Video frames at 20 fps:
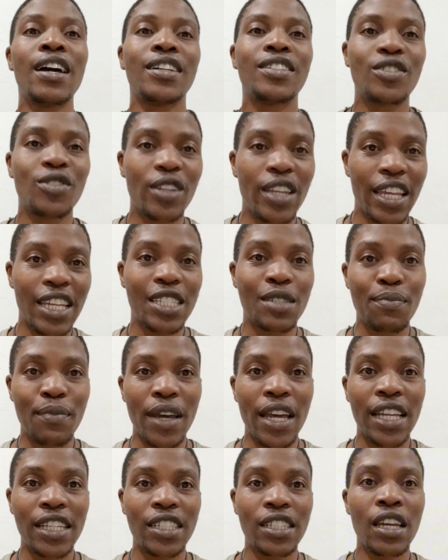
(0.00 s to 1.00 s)
today's
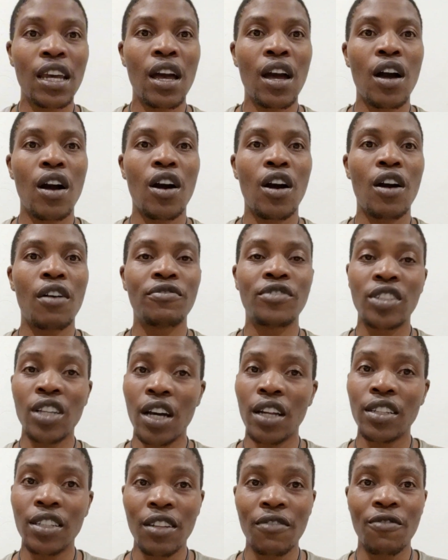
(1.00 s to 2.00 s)
match of
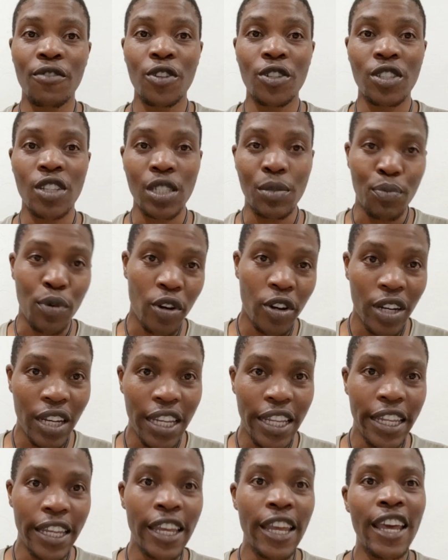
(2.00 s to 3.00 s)
Tottenham versus
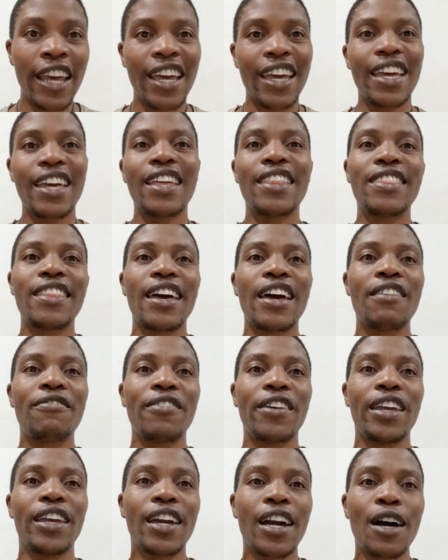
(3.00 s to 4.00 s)
Burnley in the
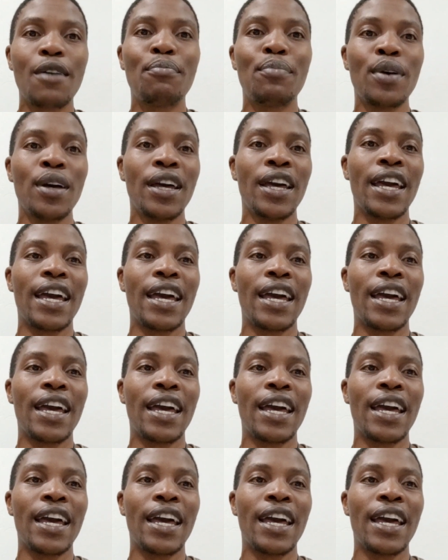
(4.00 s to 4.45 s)
FA Cup,